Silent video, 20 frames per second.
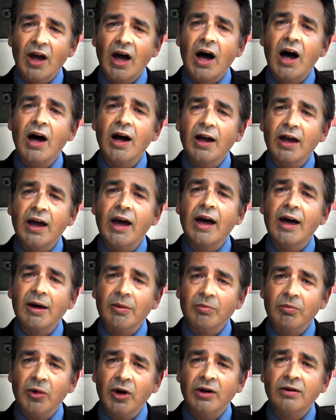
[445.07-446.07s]
I
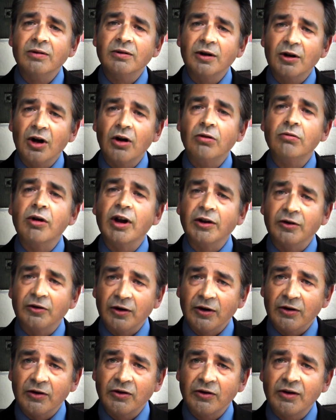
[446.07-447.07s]
am a
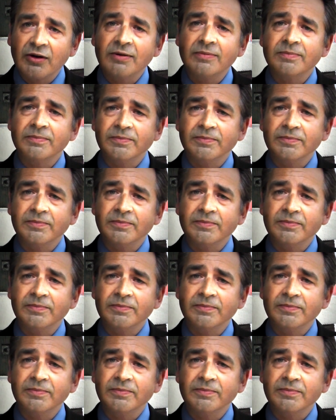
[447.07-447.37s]
racist.